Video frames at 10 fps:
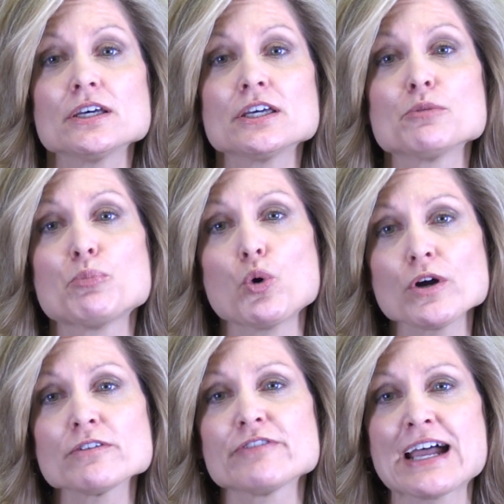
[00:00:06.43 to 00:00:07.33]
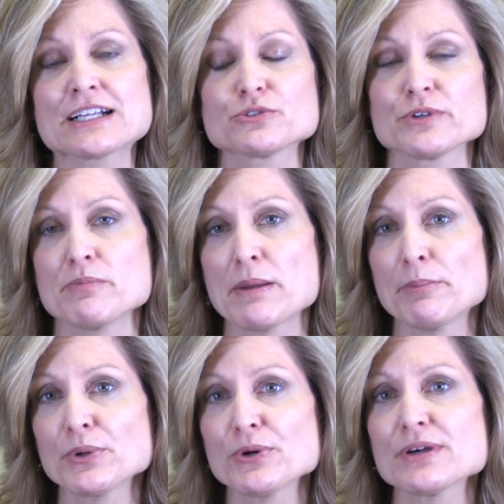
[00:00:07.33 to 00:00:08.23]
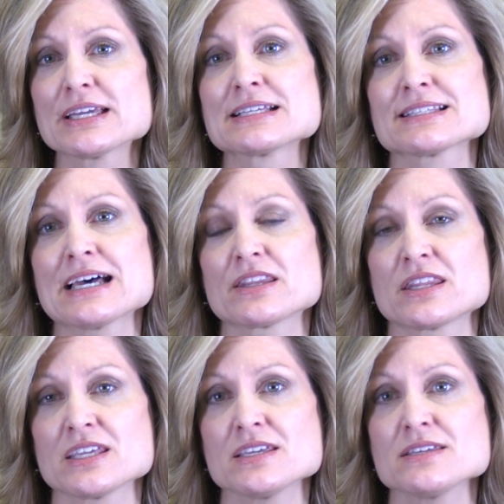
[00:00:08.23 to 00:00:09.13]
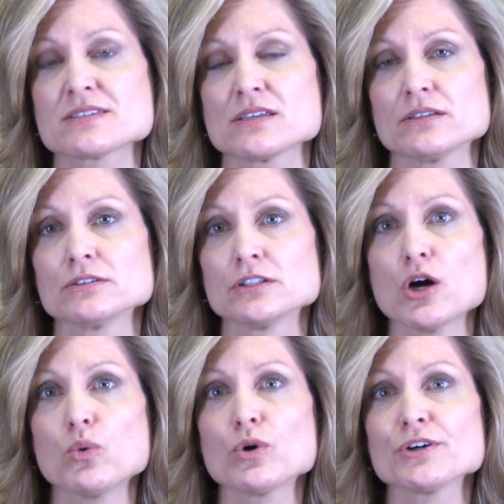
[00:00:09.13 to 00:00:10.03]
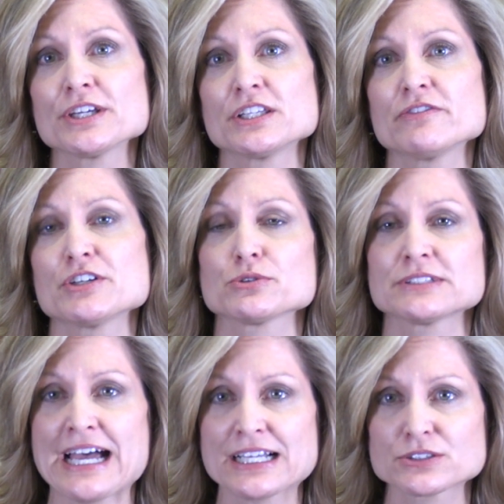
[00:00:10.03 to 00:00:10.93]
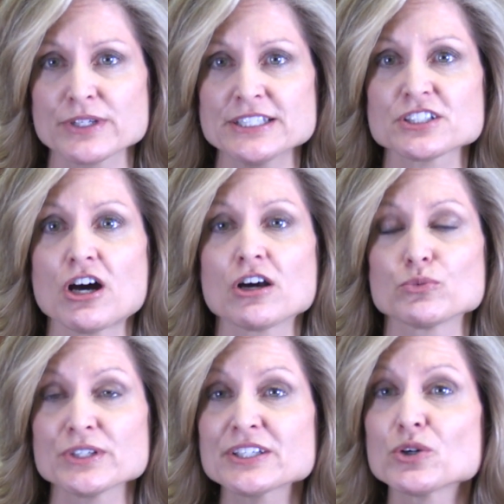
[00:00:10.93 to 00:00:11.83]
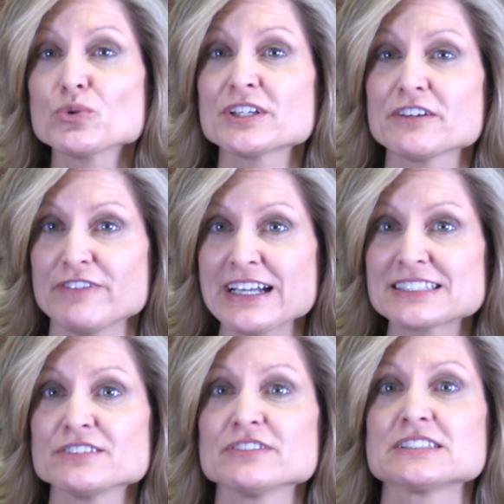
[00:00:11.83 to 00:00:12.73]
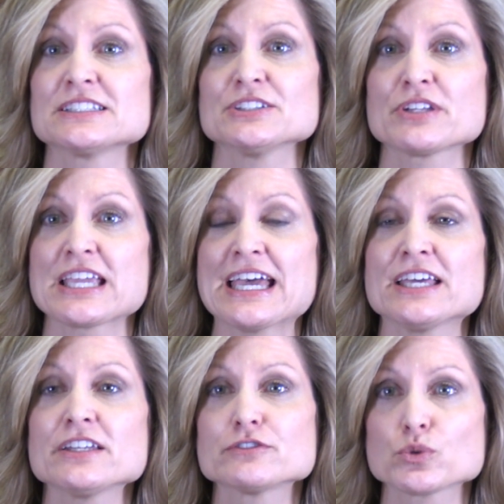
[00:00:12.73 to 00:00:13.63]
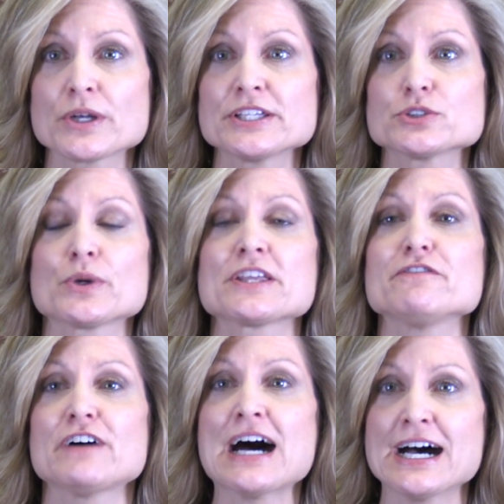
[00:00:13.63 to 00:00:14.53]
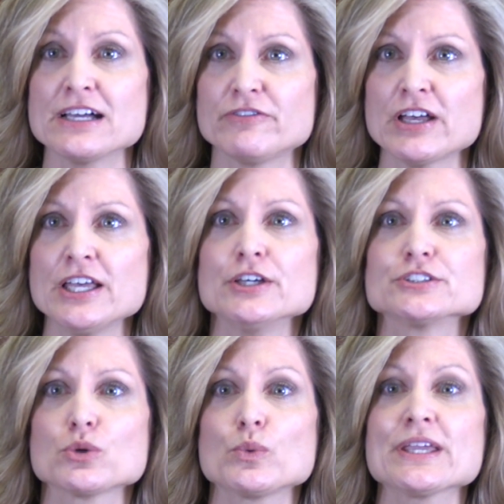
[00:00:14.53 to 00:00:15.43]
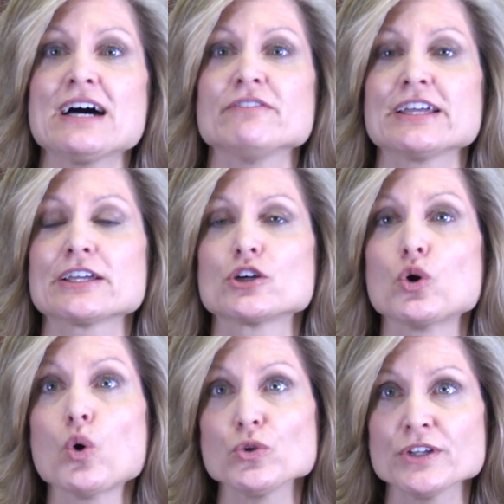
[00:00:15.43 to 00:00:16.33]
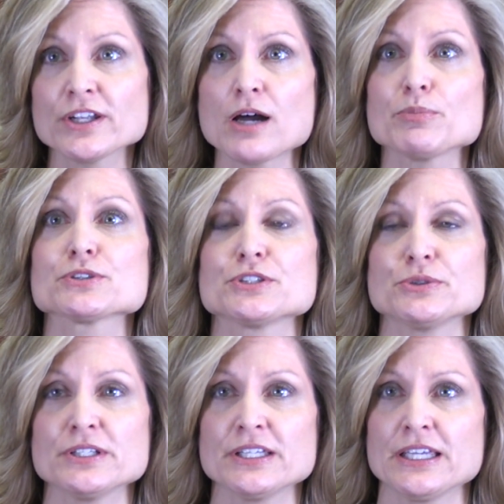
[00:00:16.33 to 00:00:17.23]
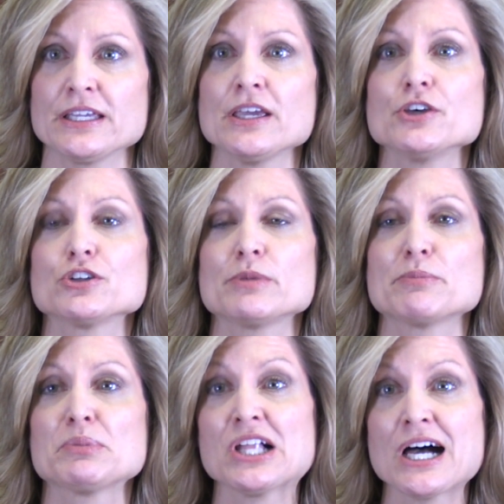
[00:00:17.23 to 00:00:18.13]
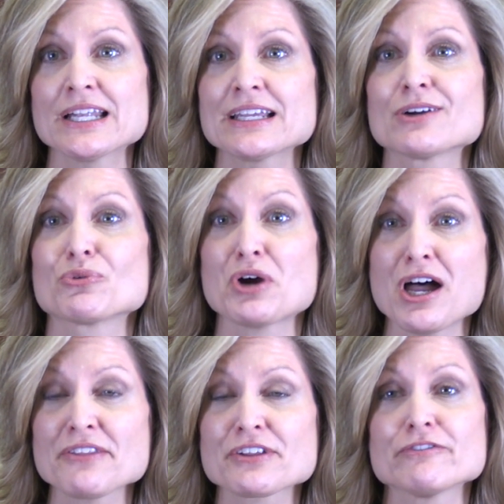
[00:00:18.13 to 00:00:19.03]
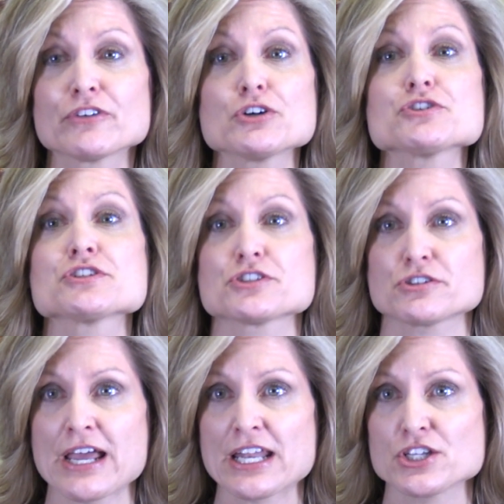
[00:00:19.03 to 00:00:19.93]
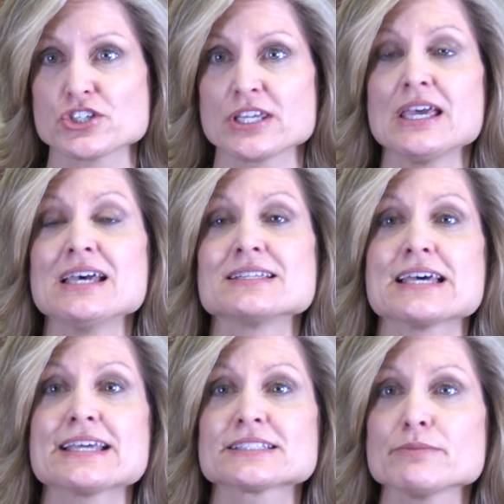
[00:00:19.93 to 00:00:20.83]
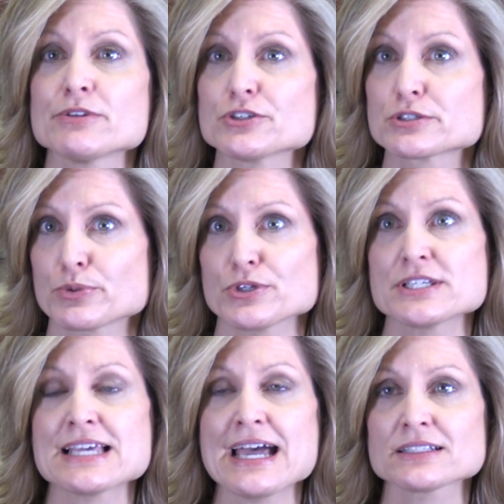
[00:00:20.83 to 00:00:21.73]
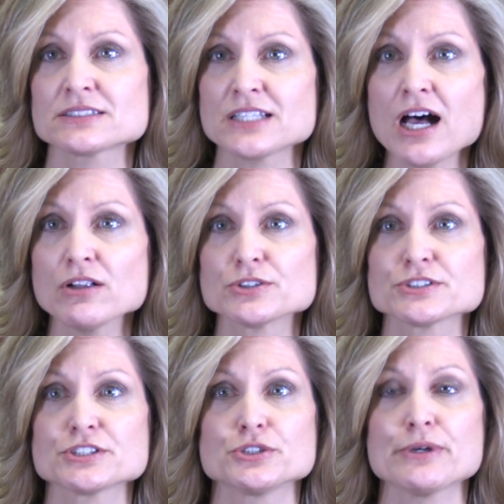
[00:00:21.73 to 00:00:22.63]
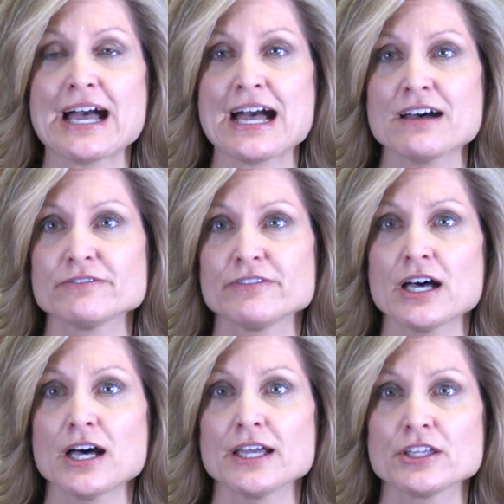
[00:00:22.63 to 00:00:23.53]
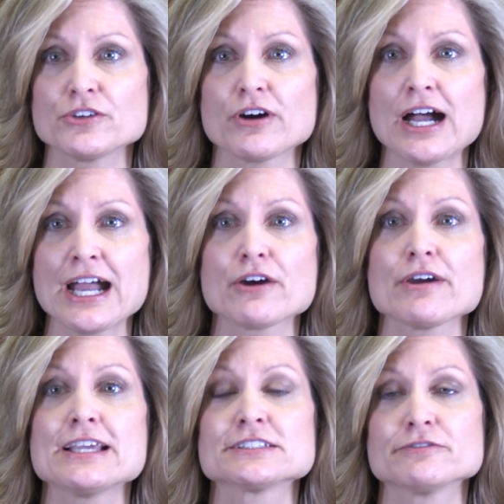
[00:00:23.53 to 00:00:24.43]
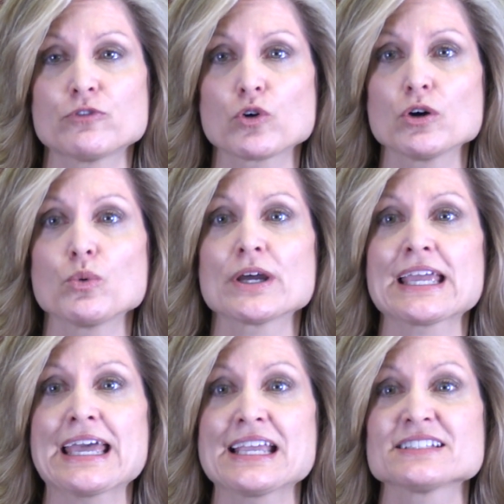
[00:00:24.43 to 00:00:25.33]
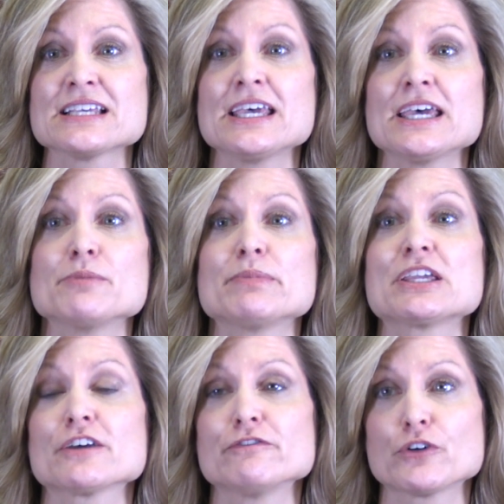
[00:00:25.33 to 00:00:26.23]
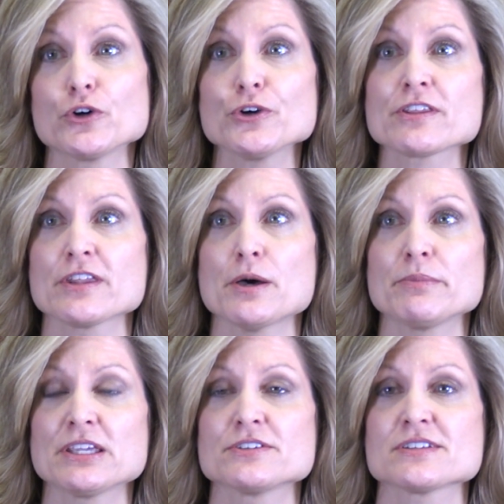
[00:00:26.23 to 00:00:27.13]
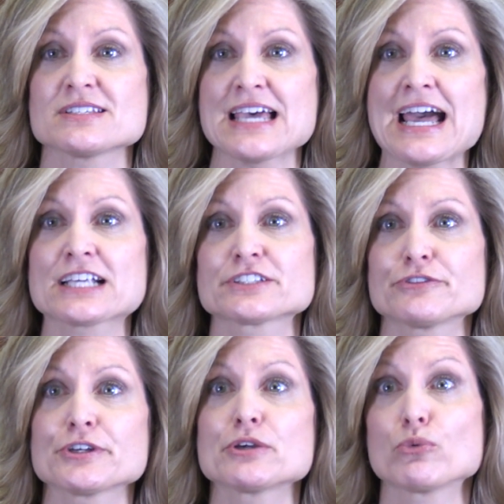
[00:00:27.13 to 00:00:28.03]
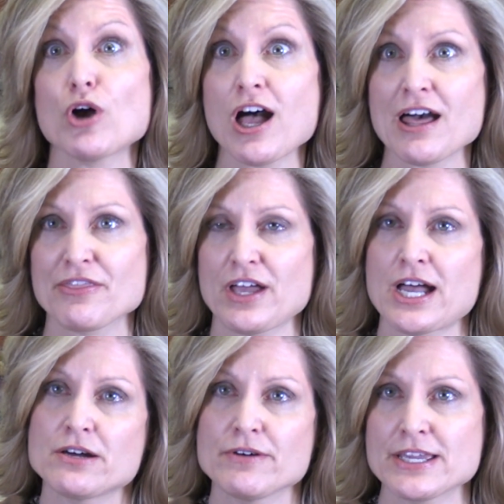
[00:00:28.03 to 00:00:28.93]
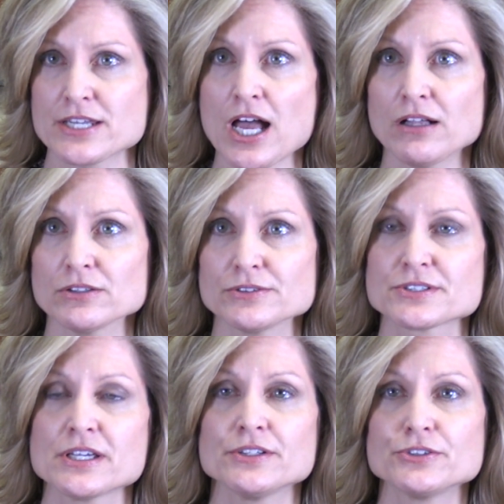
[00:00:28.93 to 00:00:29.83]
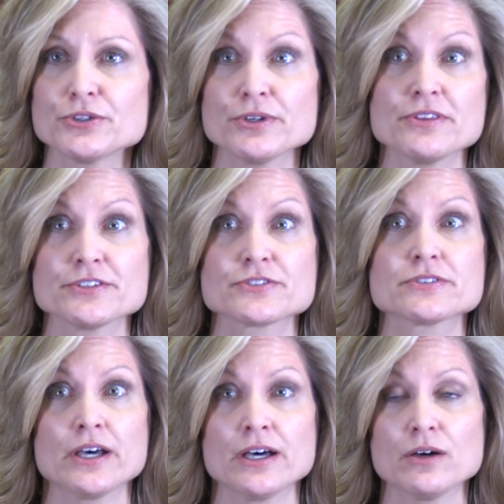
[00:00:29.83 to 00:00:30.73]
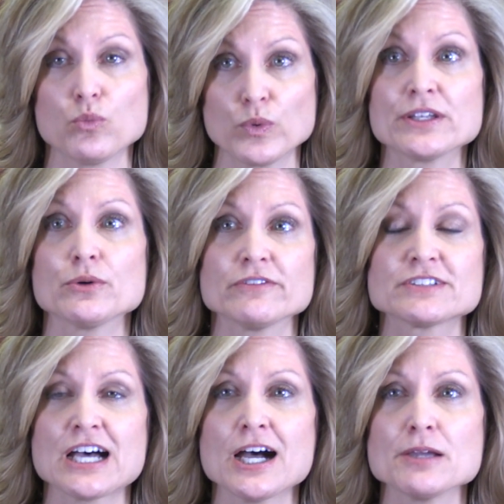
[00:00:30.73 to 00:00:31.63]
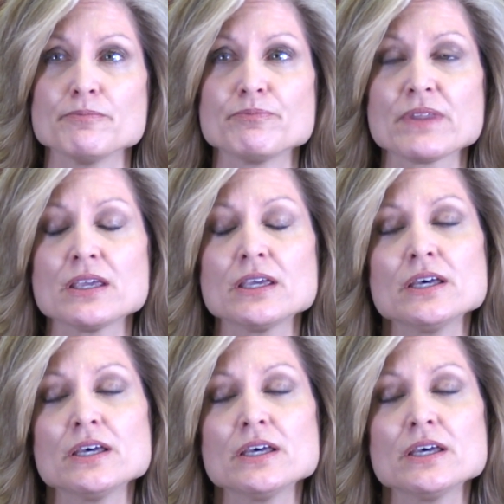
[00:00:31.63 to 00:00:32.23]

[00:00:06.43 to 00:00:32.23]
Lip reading: An important fact to remember is that these lower individual tax rates are really only effective until the end of 2025. So we have a golden opportunity to be plotting a Roth conversion strategy. Take some of those pre-tax dollars that you have in your IRAs and 401ks and be converting them into tax-free Roth IRA dollars during this window of time.